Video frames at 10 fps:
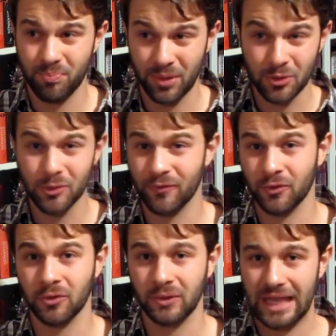
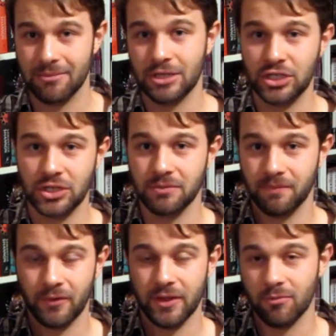beautiful image
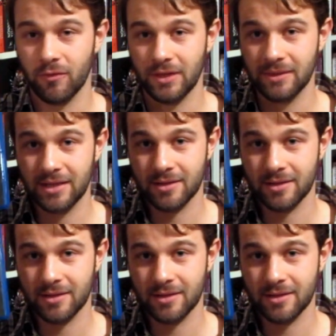for this movie.